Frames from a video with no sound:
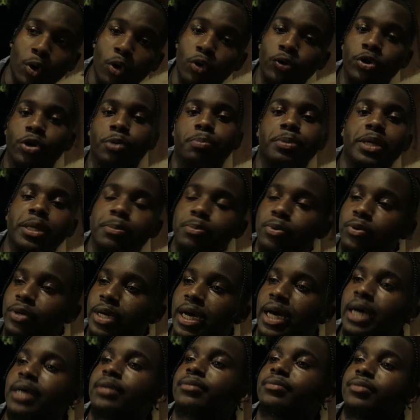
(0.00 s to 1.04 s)
older people
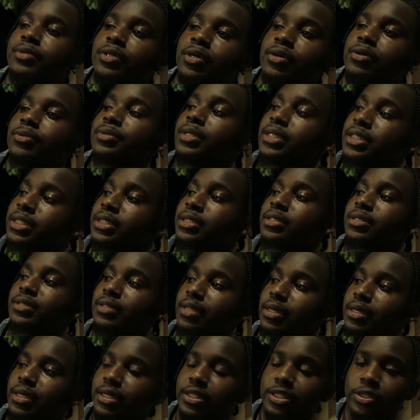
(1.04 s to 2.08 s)
that, you know, this
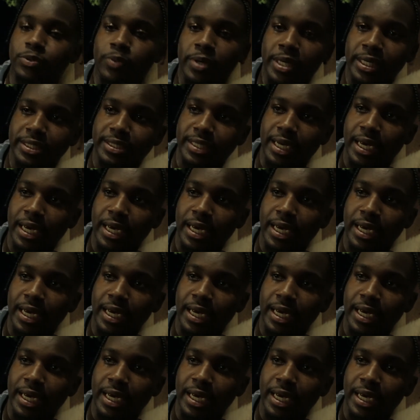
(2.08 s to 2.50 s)
is where it's